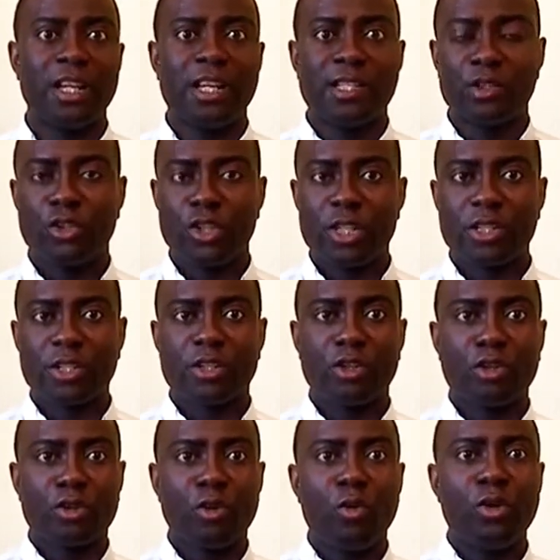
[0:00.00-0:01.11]
So Jesus
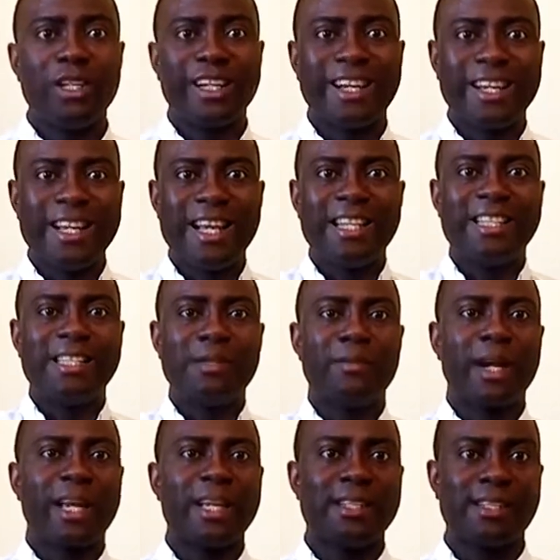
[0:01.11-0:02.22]
not only clearly
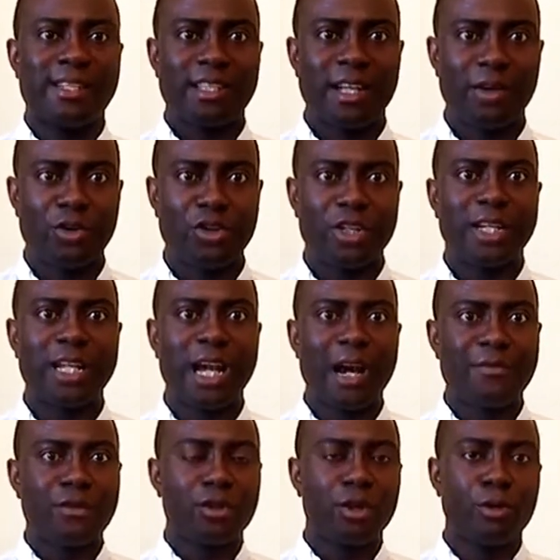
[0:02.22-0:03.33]
demarcates the territory that they have
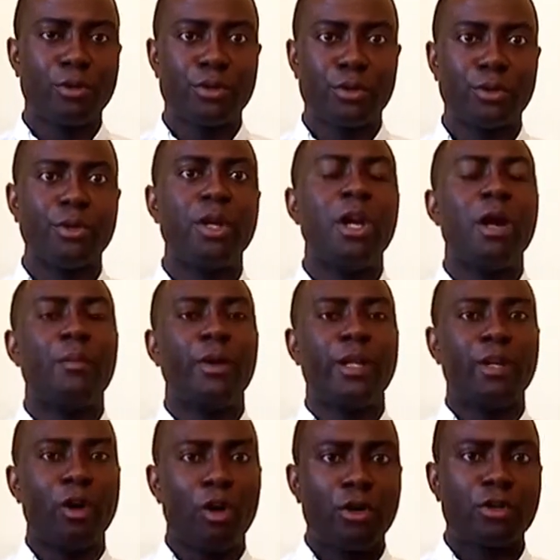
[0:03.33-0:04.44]
to go to, but he
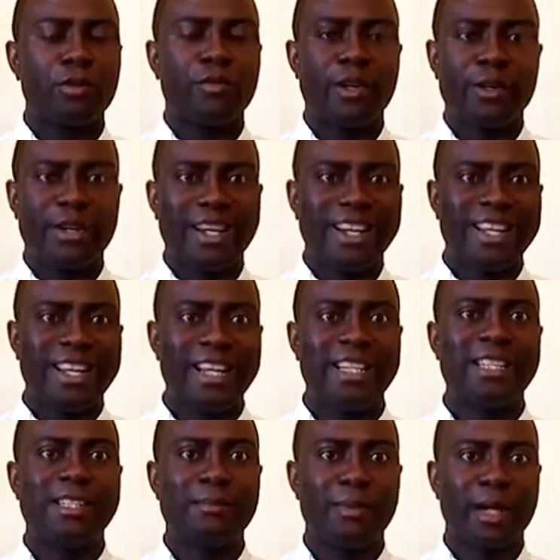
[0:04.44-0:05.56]
also very clearly
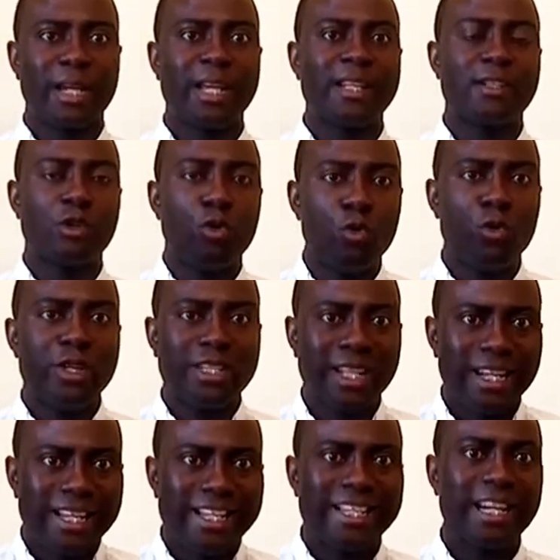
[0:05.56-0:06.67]
demarcates who is the
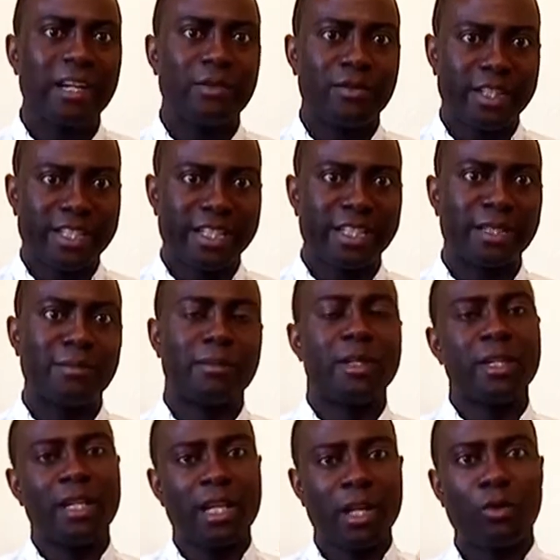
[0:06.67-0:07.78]
leader of the team.
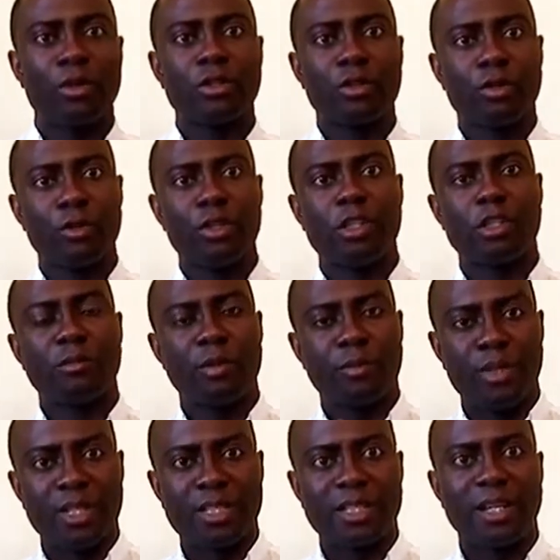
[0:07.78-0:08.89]
It was going to be
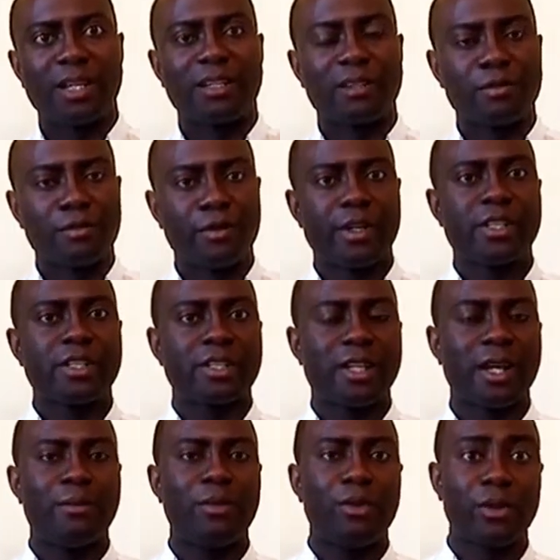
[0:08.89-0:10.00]
Peter, the first
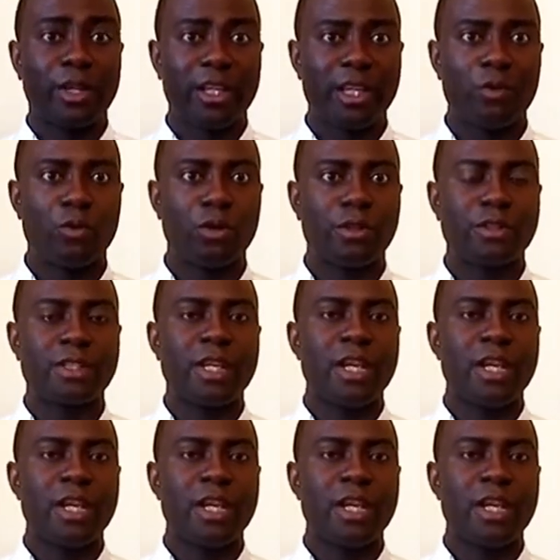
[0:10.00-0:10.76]
among equals.